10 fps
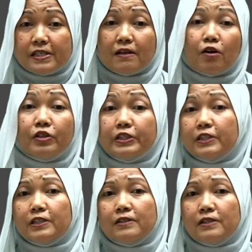
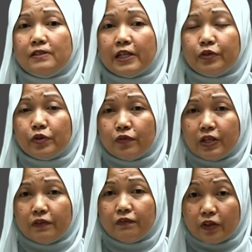original design
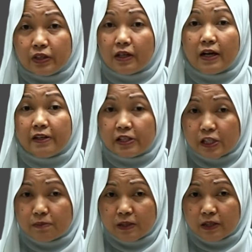drawing for the heritage
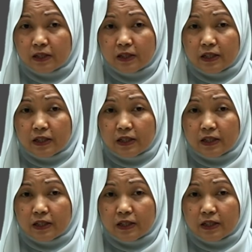building,